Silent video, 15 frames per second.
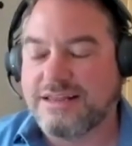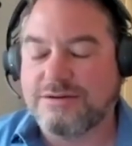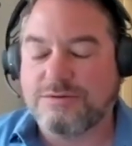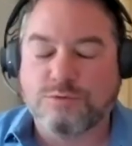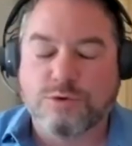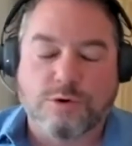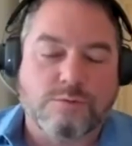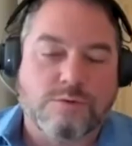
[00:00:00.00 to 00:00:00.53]

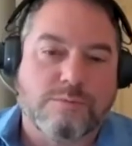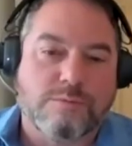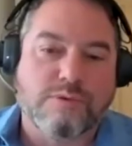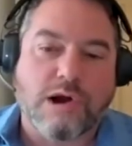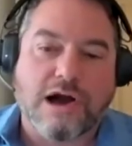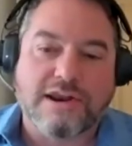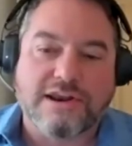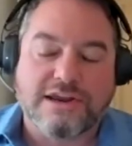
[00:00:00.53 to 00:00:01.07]
we're
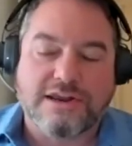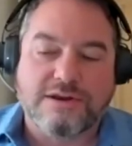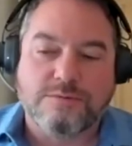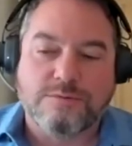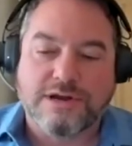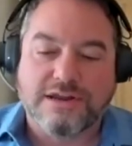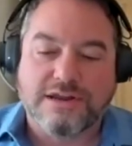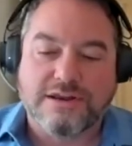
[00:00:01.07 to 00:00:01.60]
brought in
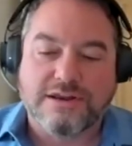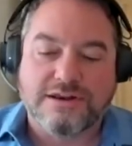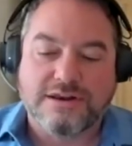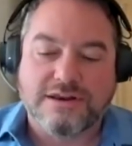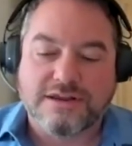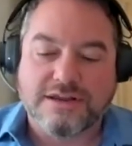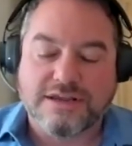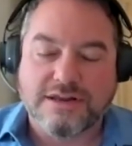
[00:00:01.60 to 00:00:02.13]
when
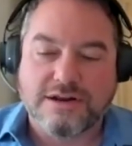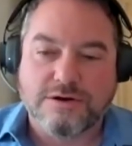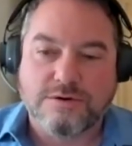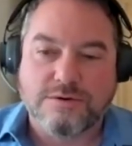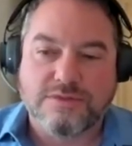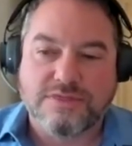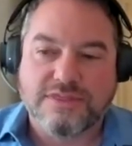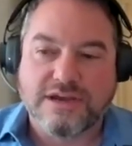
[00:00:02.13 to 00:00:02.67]

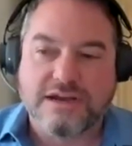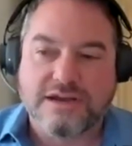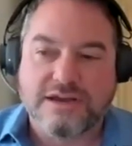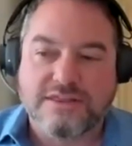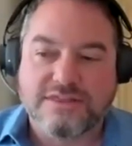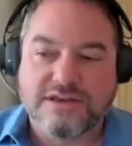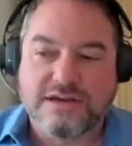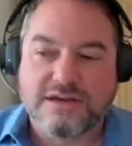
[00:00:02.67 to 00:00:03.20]

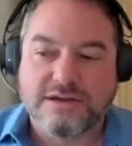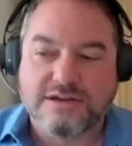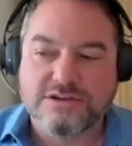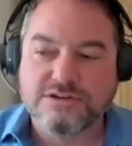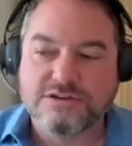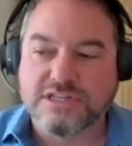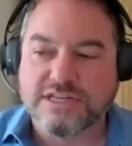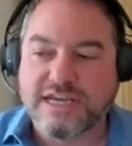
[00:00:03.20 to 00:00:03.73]
the
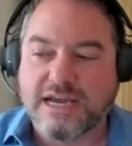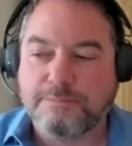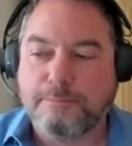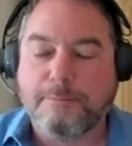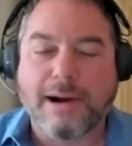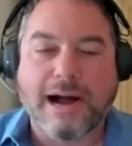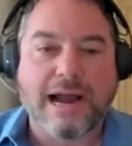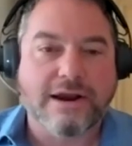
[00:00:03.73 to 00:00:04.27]
usually a
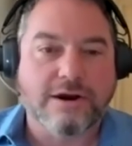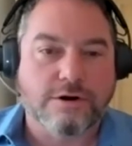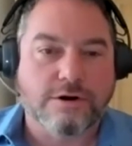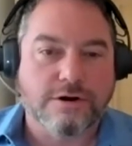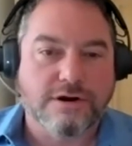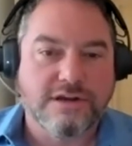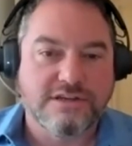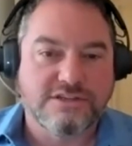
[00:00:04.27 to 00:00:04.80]

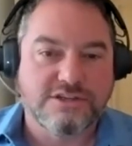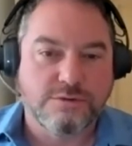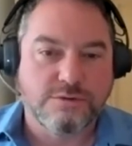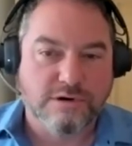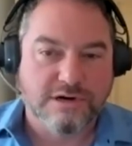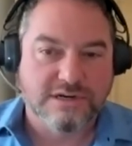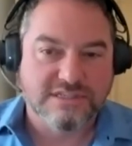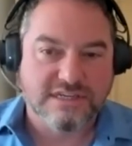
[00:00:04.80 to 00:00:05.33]
buyer is who
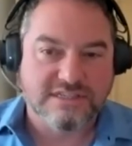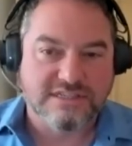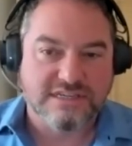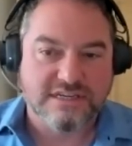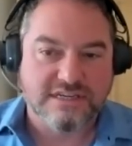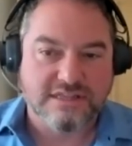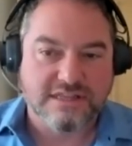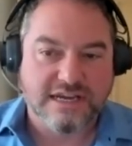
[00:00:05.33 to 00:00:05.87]
brings us
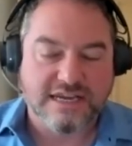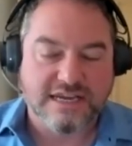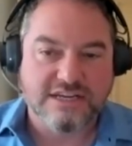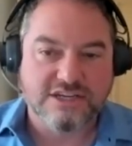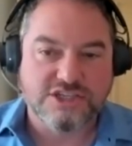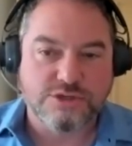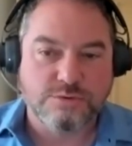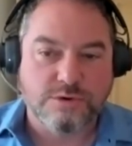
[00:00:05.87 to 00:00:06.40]
in. Like an
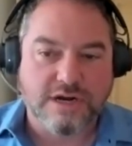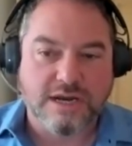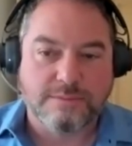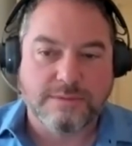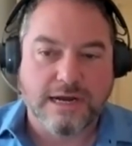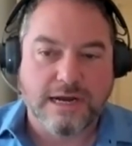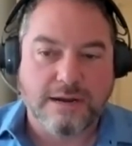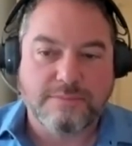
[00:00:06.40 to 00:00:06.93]
issue will
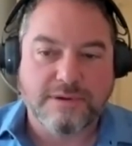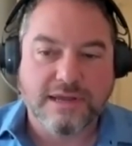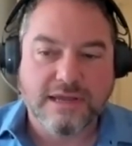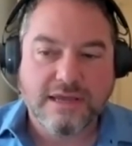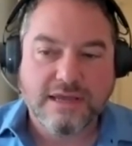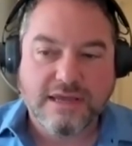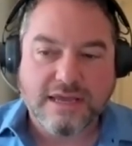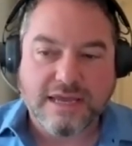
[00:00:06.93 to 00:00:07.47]
come up
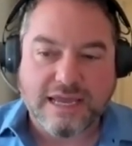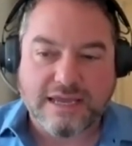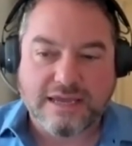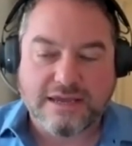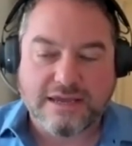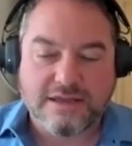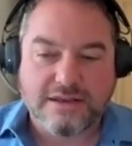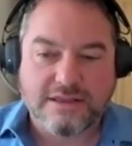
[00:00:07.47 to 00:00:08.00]

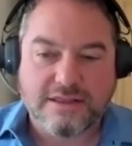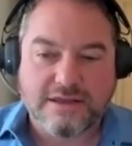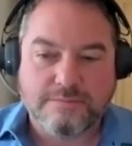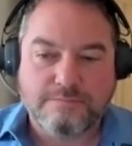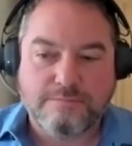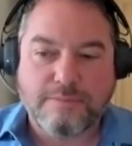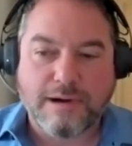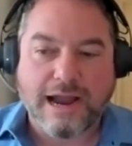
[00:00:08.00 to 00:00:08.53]
and
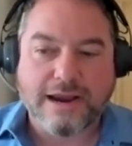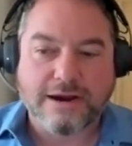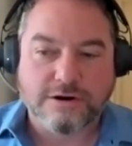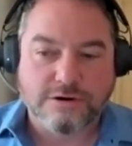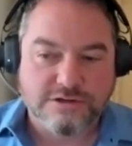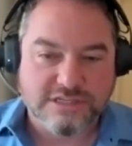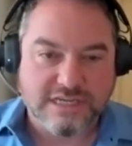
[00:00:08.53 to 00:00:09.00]
the buyer's